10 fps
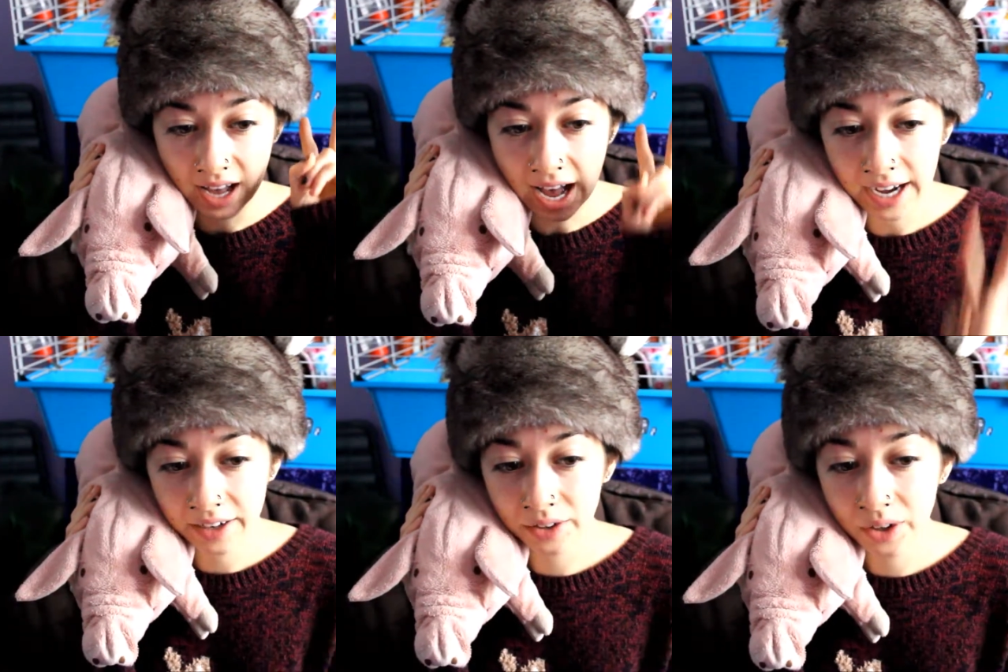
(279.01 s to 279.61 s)

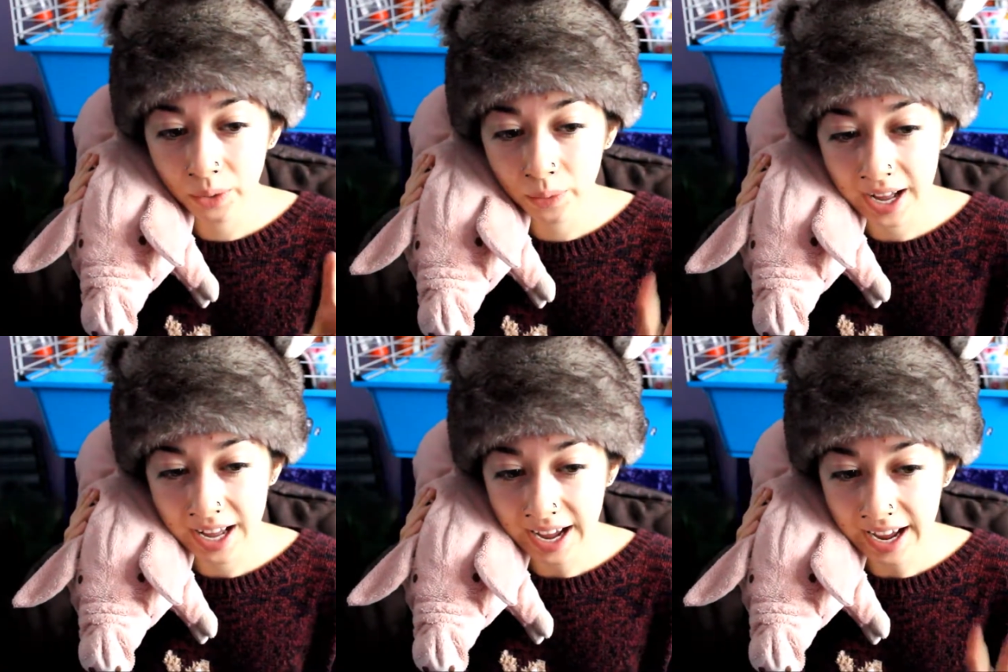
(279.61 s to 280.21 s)
I don't know
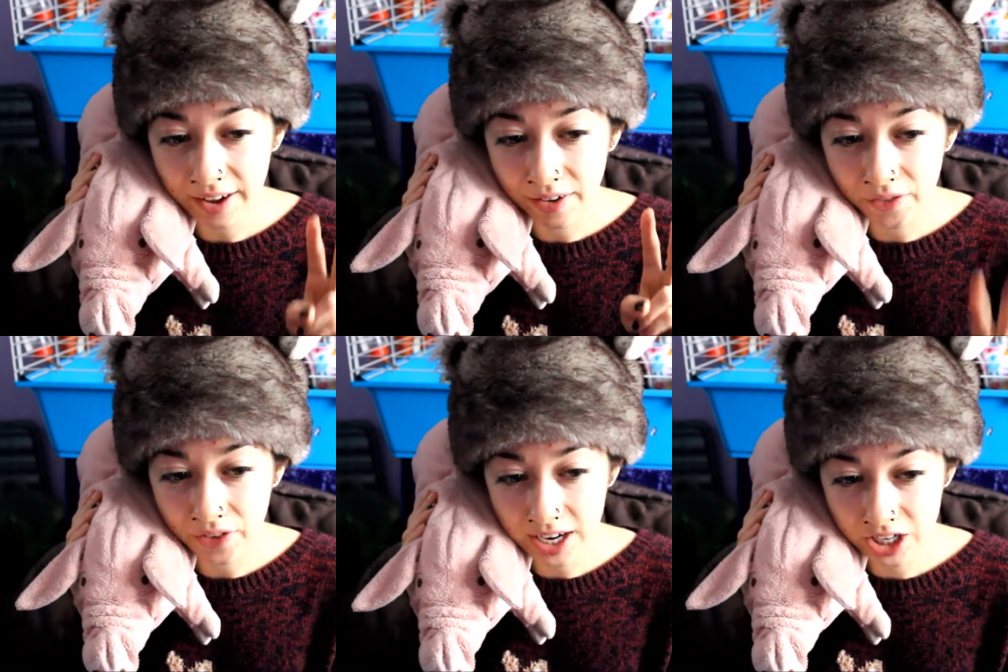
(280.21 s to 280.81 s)
why
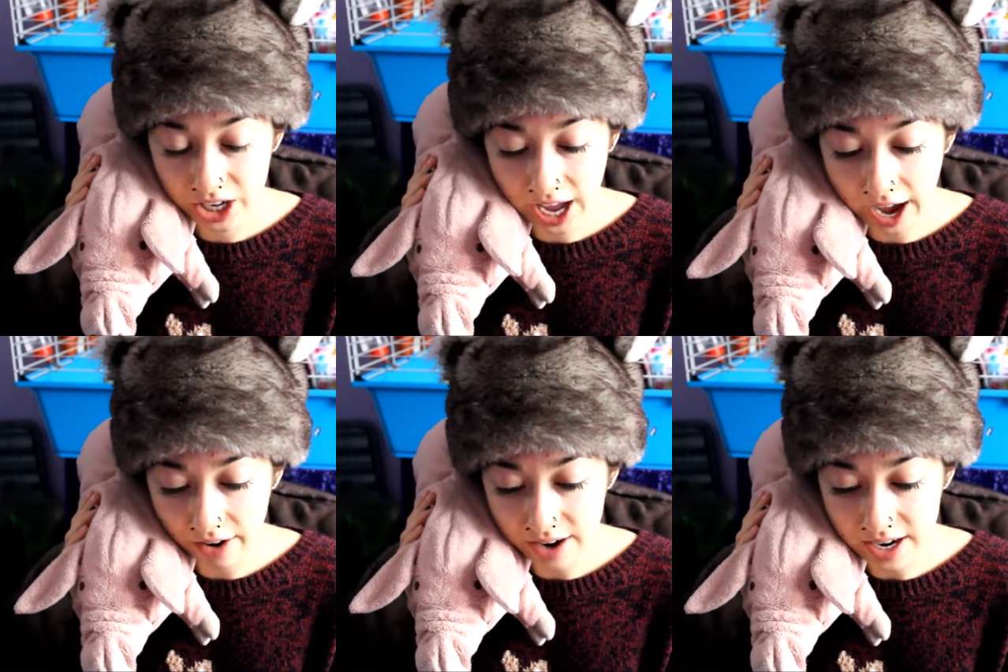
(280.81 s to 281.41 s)

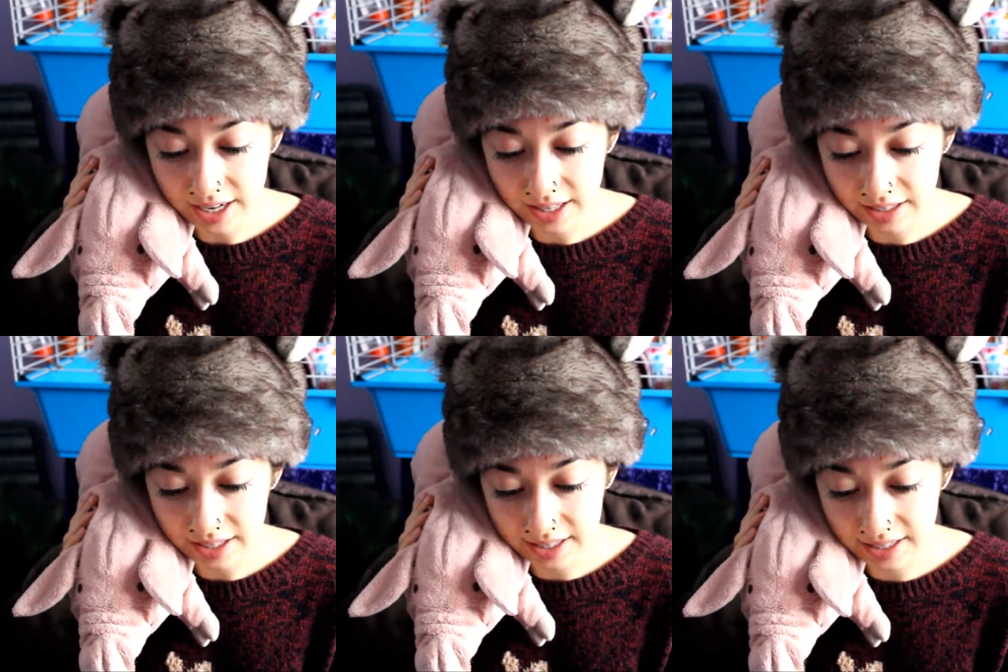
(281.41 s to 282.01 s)
vegetarians